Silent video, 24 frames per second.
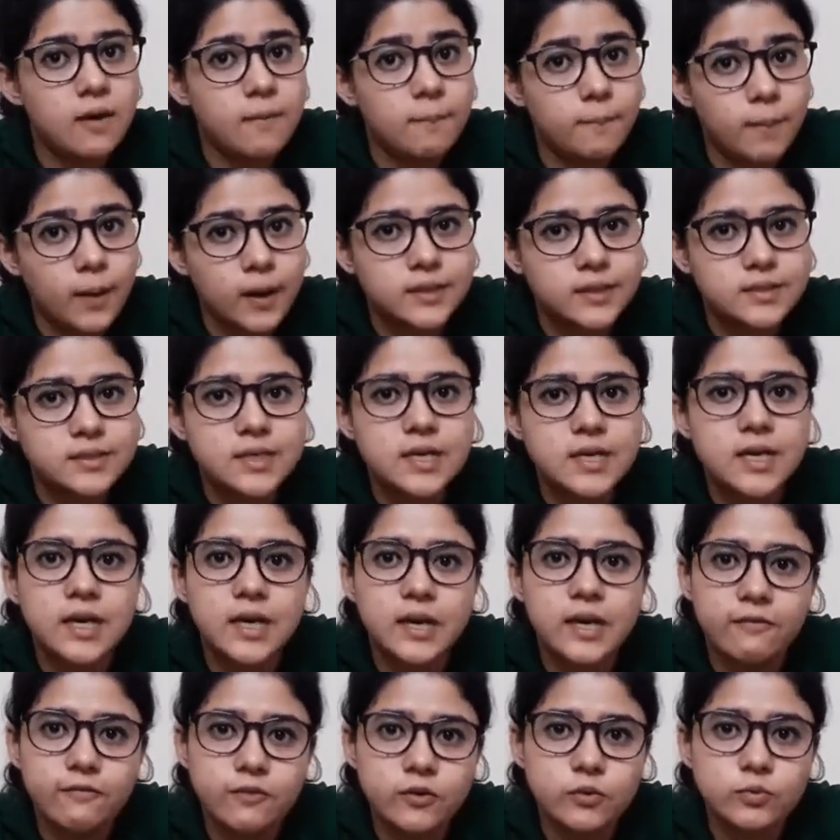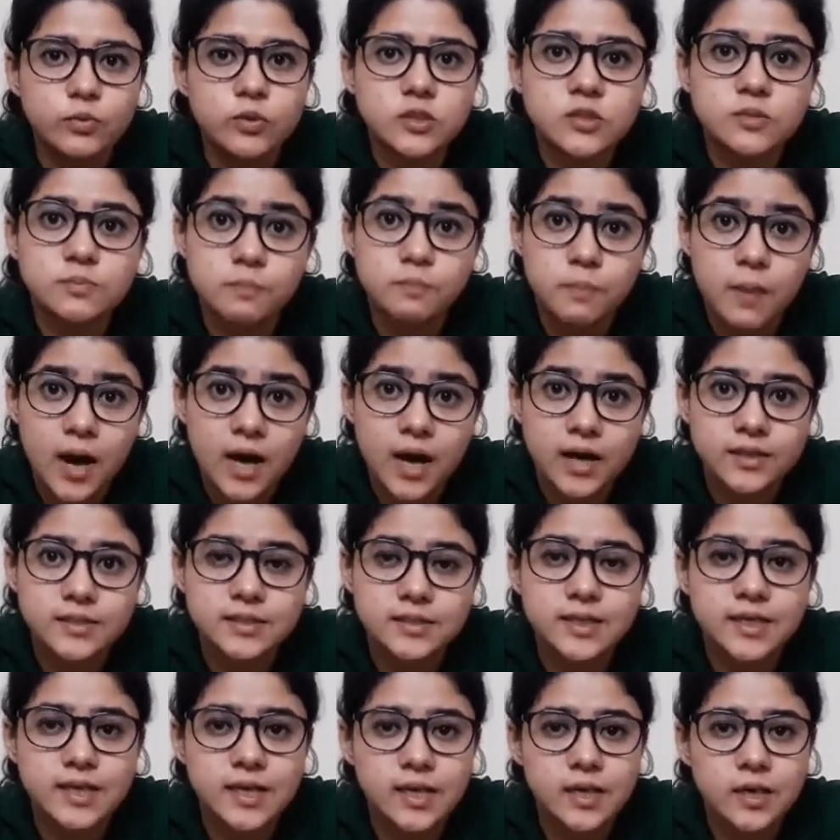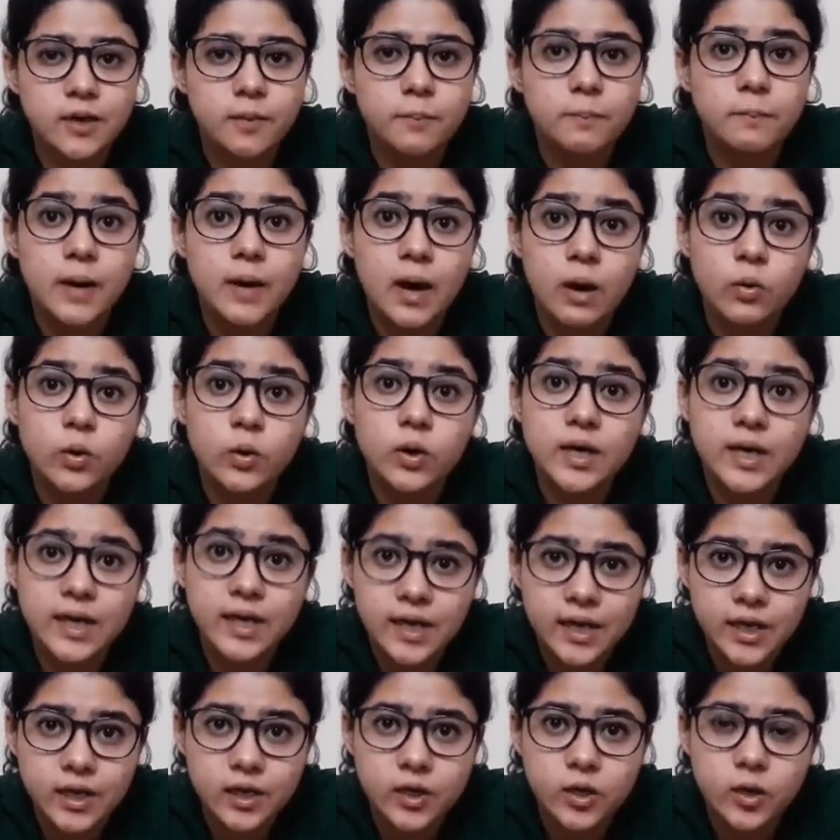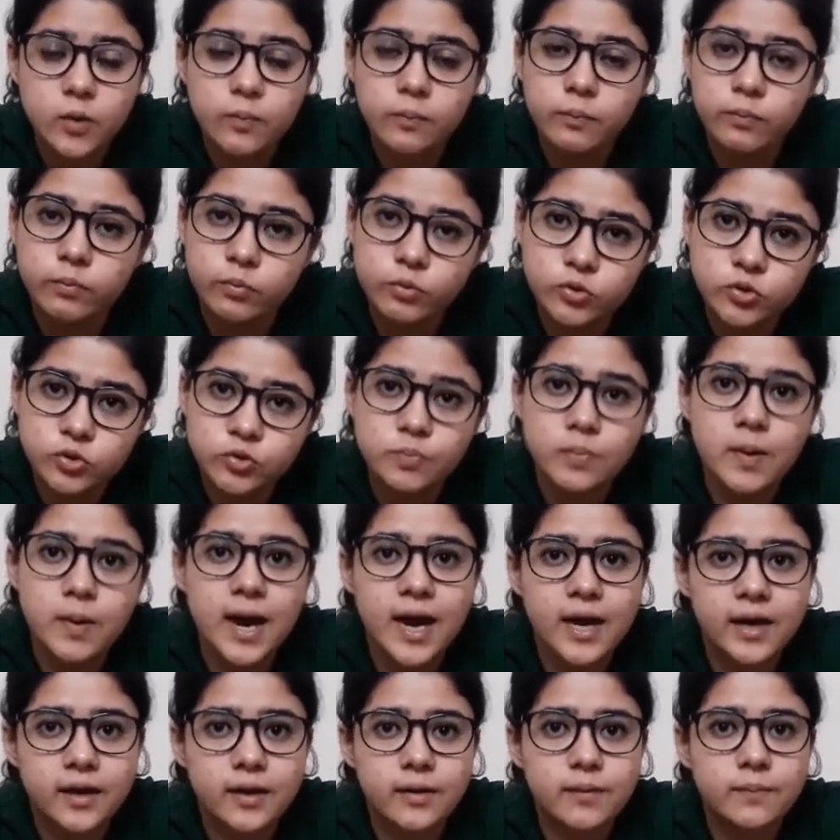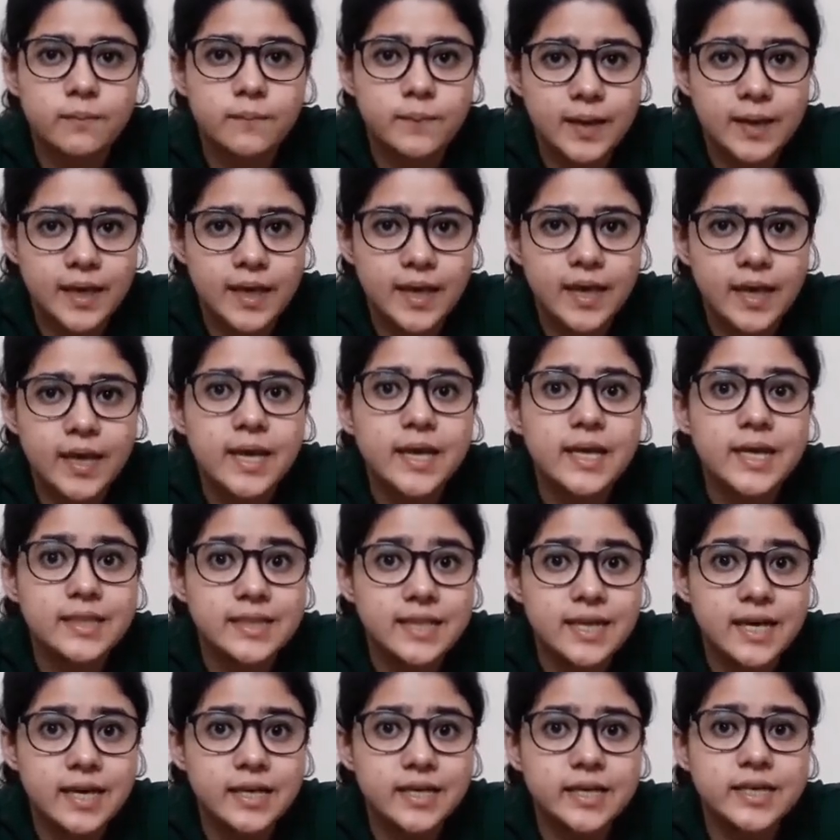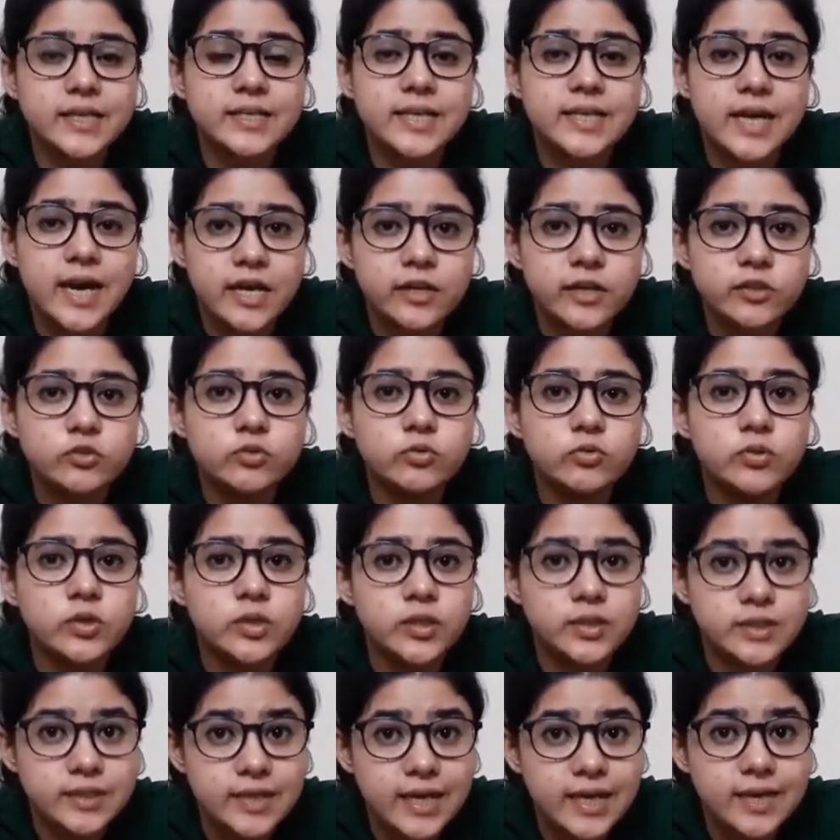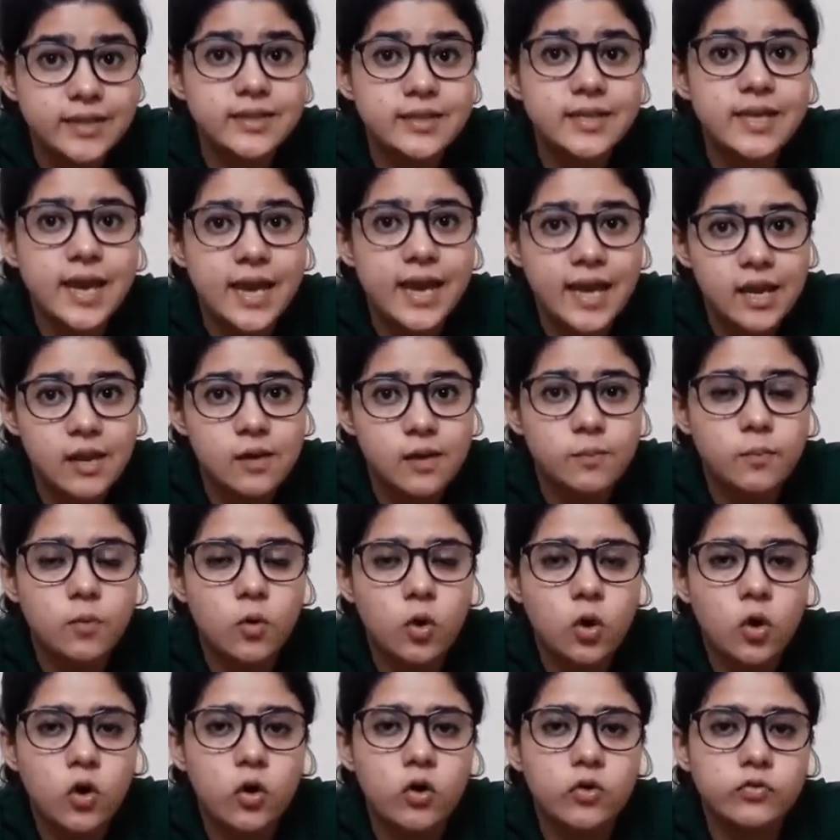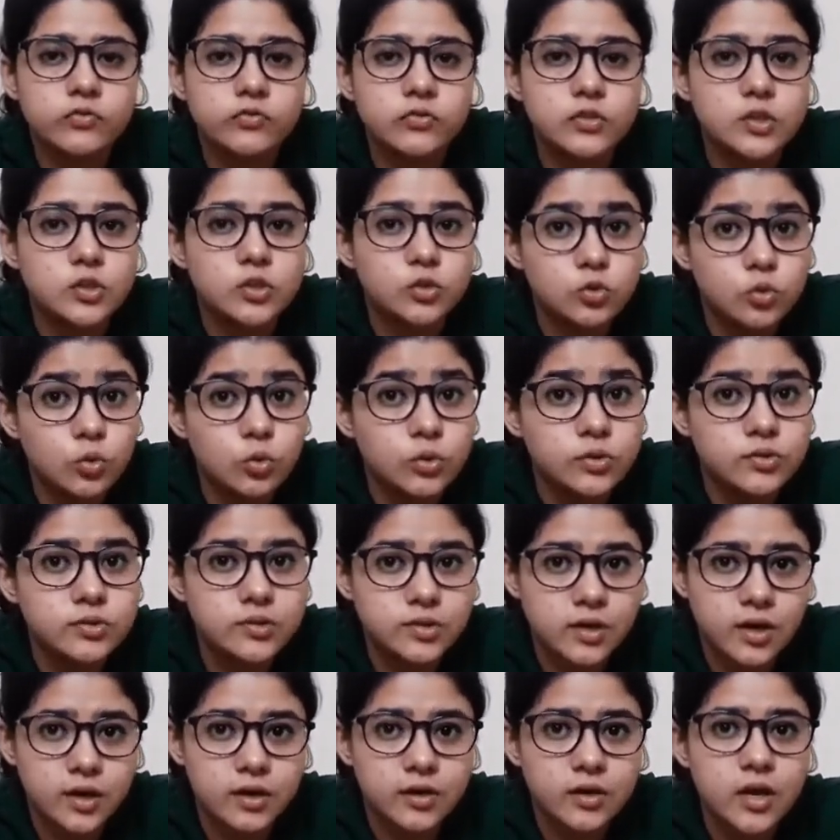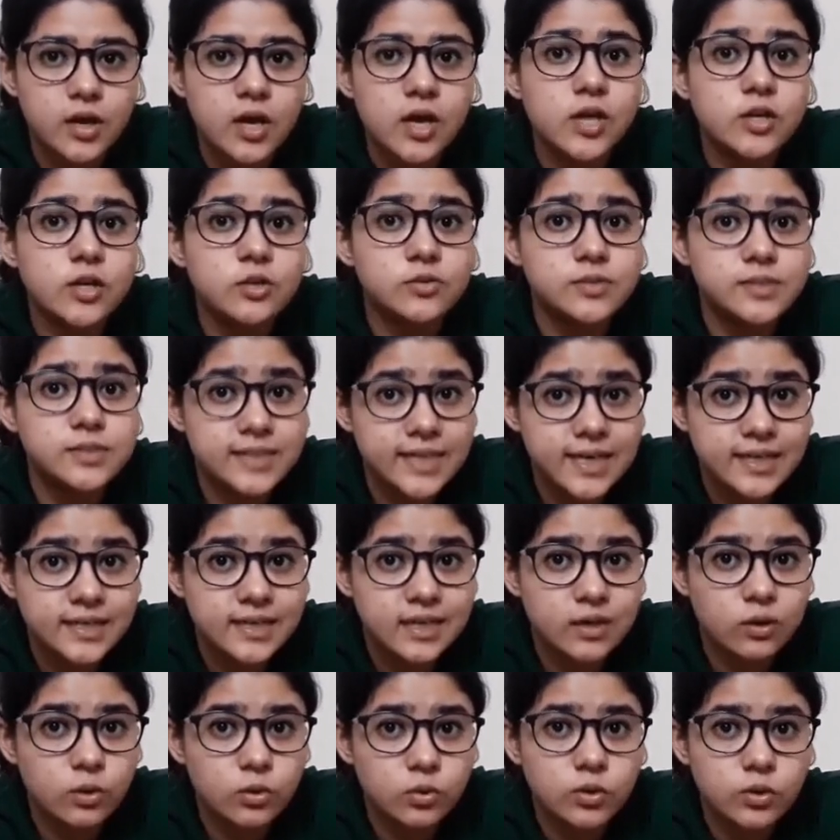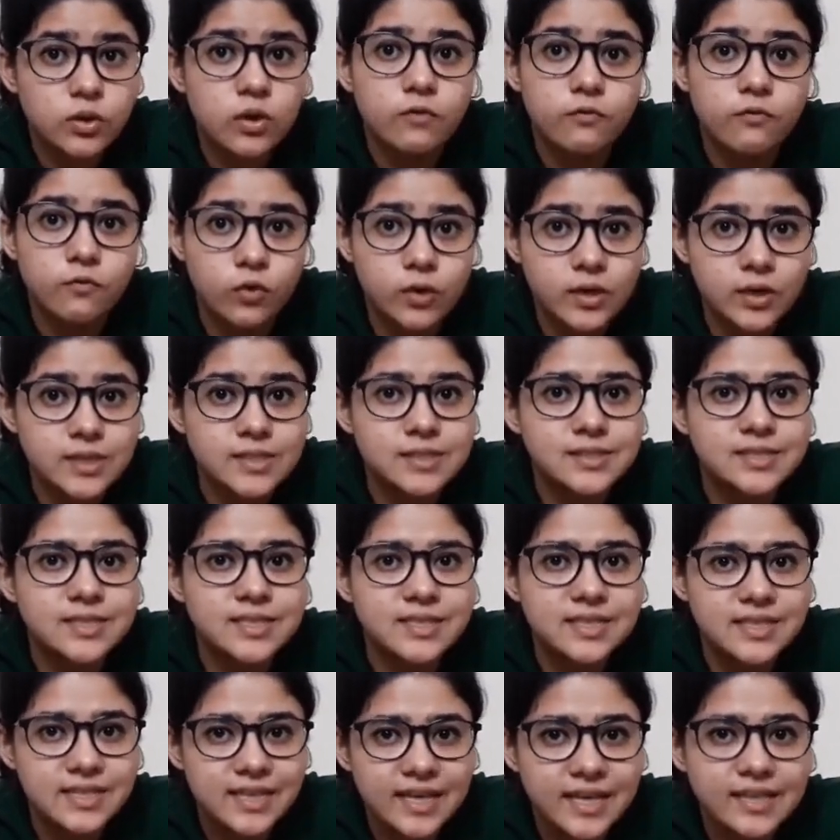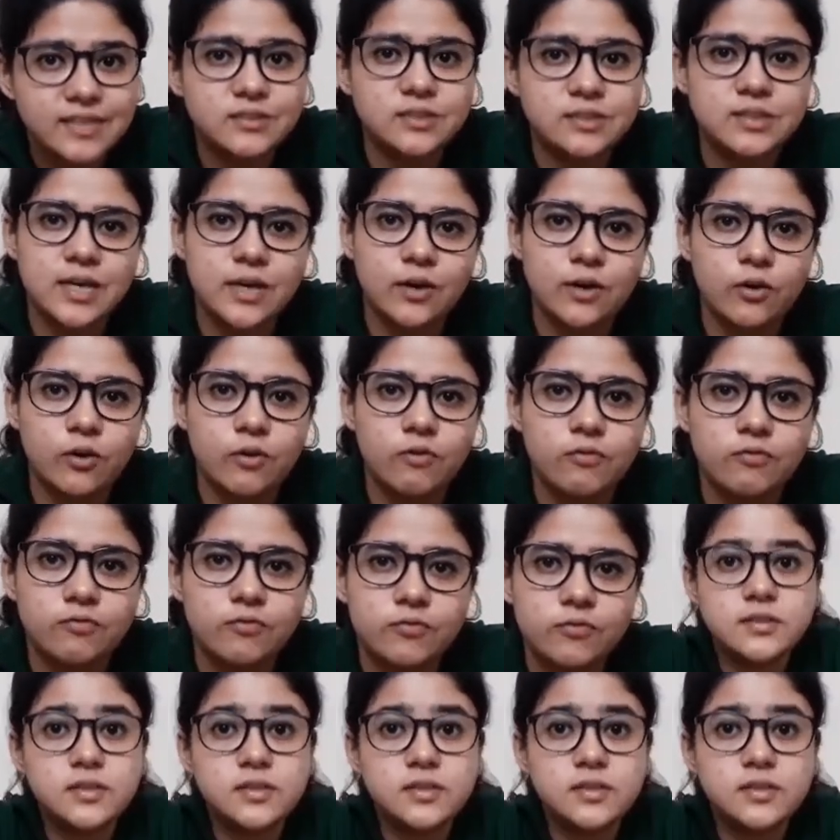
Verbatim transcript: But if it was parked in a power in pushback bay, then it has to take the help of the tow truck to set out for its next takeoff.